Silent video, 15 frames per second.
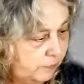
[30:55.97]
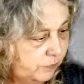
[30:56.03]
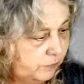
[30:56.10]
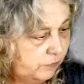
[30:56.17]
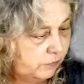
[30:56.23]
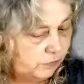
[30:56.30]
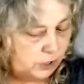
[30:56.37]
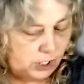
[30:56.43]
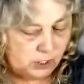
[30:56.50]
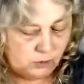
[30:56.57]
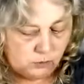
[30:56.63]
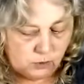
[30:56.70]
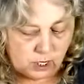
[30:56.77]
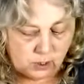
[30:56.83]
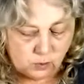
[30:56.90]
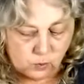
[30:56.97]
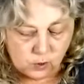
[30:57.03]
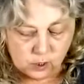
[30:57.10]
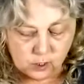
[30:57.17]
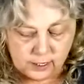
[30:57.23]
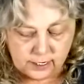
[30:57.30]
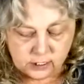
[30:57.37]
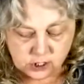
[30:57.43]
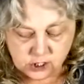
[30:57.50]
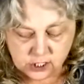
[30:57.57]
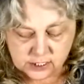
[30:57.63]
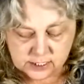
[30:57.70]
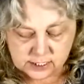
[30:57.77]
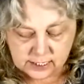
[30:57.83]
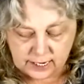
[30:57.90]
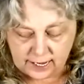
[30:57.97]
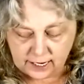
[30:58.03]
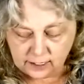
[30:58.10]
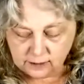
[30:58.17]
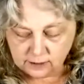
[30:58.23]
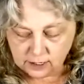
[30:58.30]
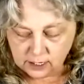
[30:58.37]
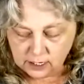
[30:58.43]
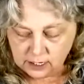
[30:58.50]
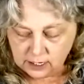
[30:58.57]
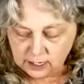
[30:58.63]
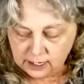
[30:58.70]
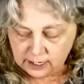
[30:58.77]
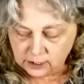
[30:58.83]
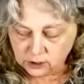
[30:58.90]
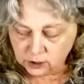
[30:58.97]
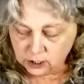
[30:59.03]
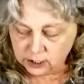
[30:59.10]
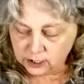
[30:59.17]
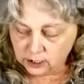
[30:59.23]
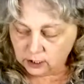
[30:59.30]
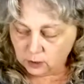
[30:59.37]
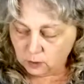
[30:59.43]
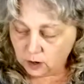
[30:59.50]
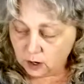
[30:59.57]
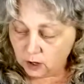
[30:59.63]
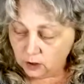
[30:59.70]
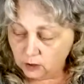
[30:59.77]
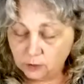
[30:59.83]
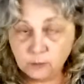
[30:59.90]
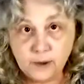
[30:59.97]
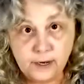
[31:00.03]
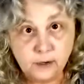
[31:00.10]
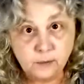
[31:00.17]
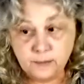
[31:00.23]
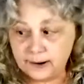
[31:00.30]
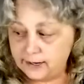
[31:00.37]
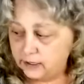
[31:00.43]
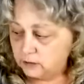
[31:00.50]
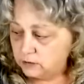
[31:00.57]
you know, a 1/4 inch, just 1/8. And you're going to go all the way around